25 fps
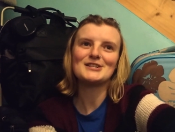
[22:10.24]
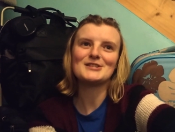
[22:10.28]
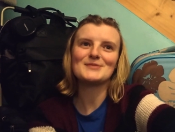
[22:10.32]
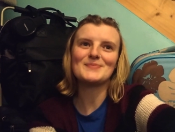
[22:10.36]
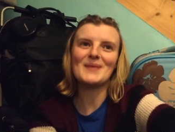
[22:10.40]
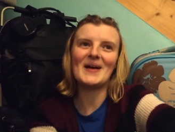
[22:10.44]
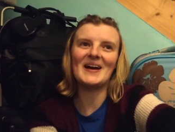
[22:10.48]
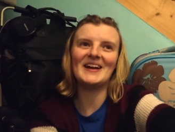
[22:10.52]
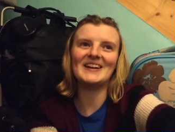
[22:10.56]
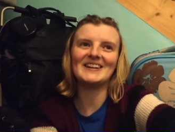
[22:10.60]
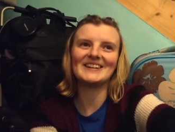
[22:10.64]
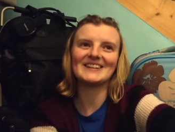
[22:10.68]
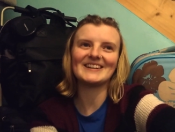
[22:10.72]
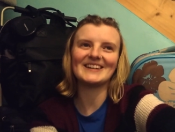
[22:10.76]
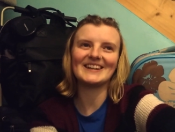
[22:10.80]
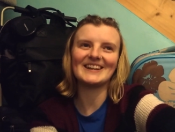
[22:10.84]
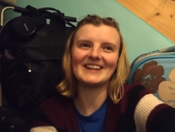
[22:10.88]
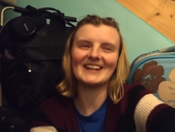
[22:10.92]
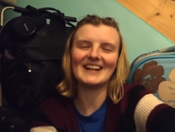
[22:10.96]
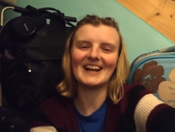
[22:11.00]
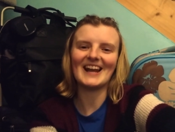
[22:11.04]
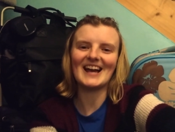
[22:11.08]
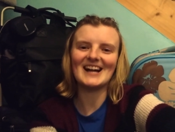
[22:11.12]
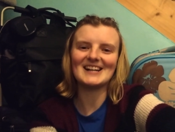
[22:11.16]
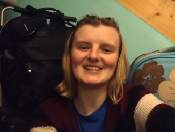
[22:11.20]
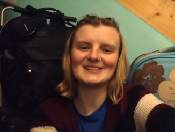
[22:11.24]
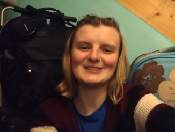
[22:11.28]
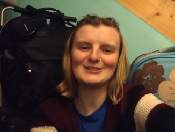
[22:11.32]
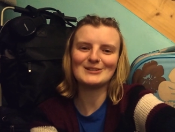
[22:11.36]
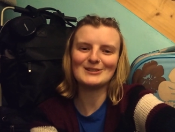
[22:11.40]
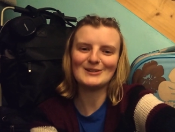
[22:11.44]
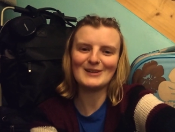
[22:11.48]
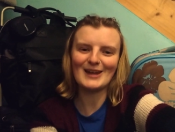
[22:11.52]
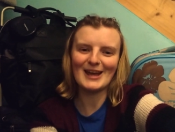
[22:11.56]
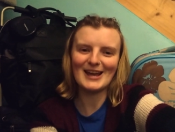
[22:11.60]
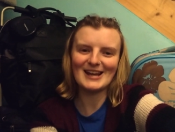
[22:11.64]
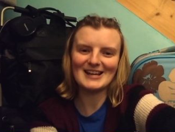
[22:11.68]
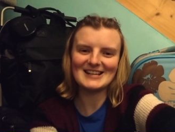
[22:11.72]
spent the last
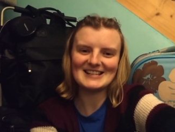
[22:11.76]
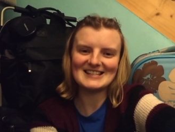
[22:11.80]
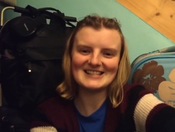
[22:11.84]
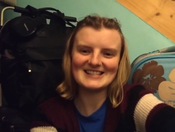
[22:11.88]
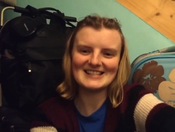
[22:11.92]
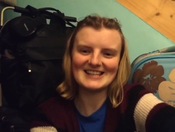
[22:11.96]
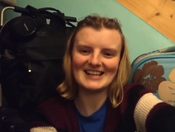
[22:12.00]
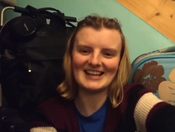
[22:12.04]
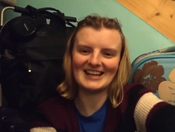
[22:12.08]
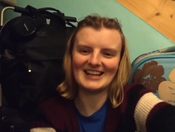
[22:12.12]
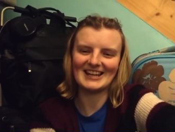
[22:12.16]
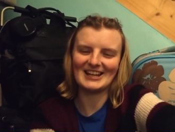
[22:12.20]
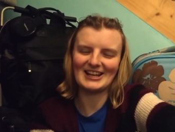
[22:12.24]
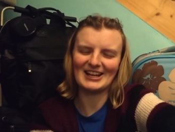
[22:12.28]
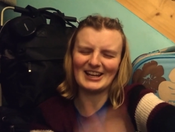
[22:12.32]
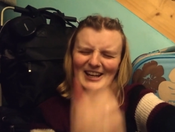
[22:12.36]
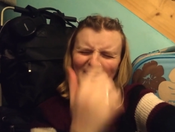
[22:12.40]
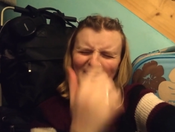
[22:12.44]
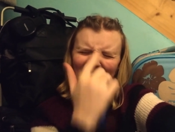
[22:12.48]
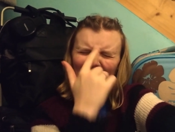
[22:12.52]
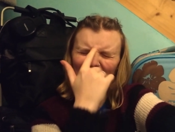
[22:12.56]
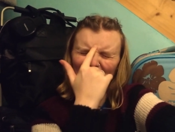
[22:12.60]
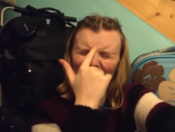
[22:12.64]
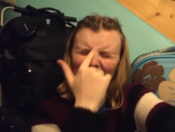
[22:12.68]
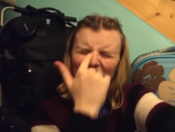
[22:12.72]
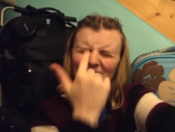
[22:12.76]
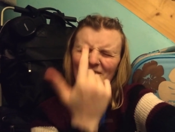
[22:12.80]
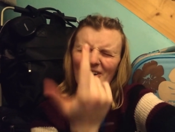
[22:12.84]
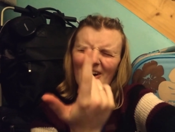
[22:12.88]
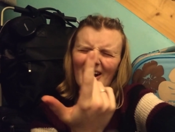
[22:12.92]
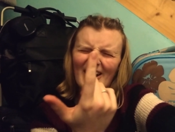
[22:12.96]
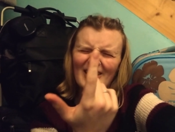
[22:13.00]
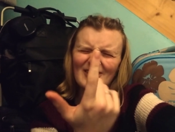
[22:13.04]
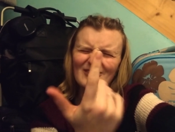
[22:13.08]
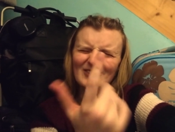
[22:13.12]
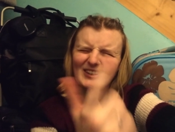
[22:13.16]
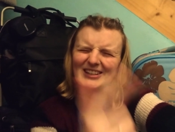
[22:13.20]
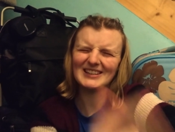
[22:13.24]
two days in a couple of
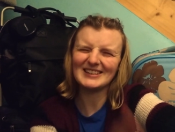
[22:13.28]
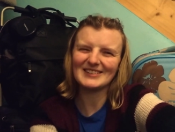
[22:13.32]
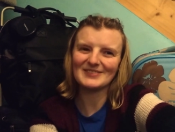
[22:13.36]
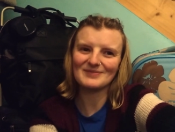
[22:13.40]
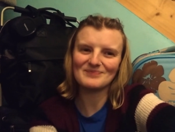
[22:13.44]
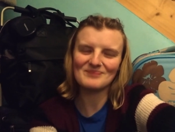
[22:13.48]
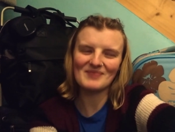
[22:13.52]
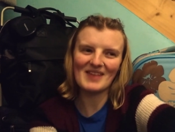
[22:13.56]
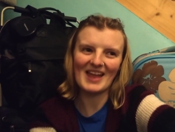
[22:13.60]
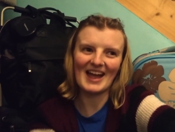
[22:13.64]
crying fits.